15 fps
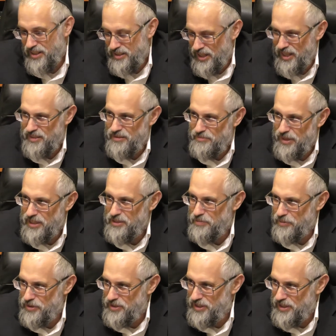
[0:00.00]
That makes a
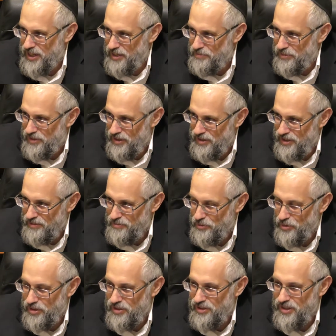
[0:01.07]
person able to think
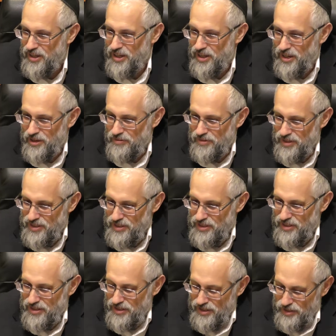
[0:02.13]
more of his
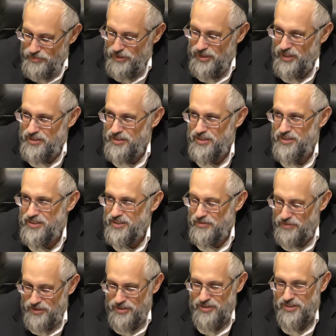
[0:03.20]
limitations,
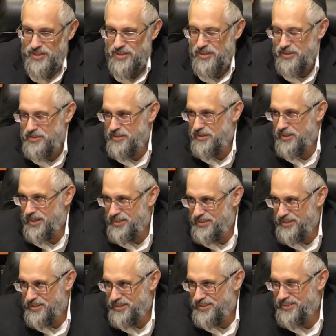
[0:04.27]
deficiencies. He doesn't think that he's
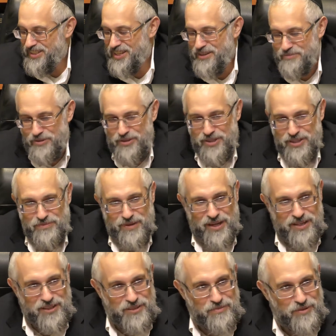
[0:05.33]
God, puts things
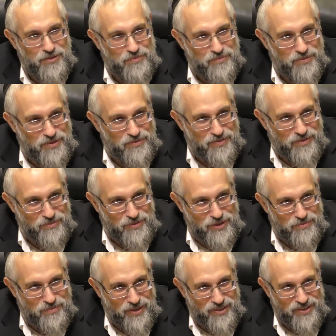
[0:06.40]
back into
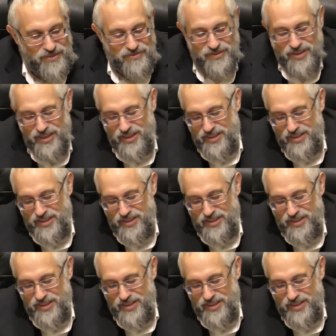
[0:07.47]
perspective.